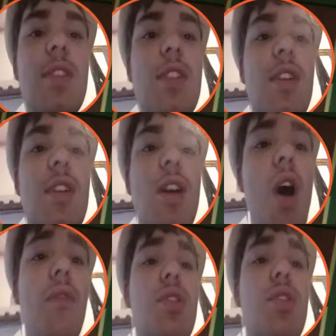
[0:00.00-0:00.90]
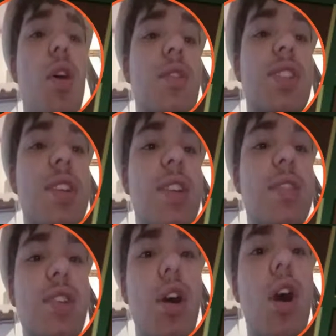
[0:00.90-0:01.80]
Of course, there's
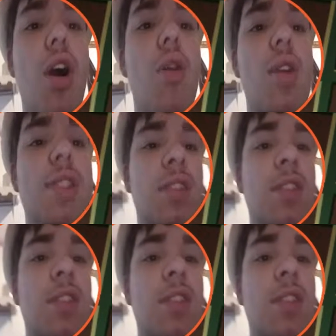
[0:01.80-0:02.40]
always another